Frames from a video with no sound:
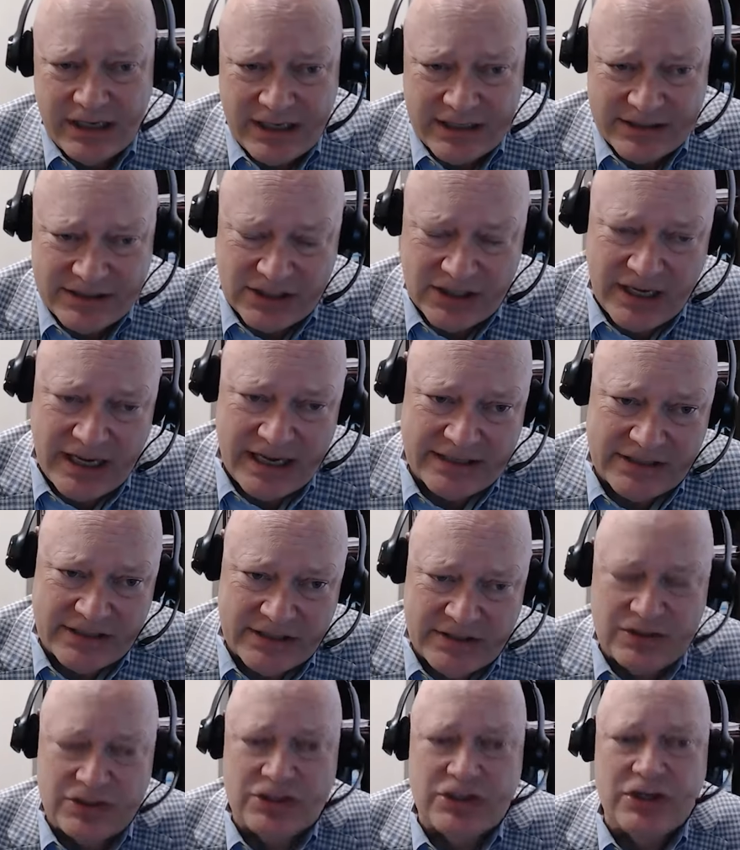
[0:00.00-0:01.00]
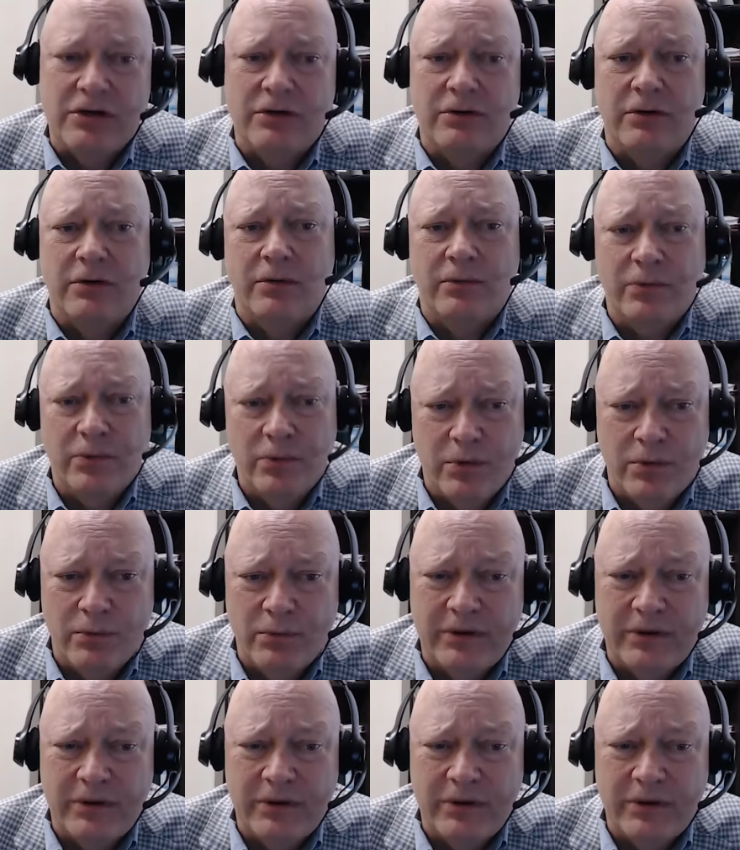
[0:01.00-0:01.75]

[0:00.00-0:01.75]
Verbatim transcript: as a general rule.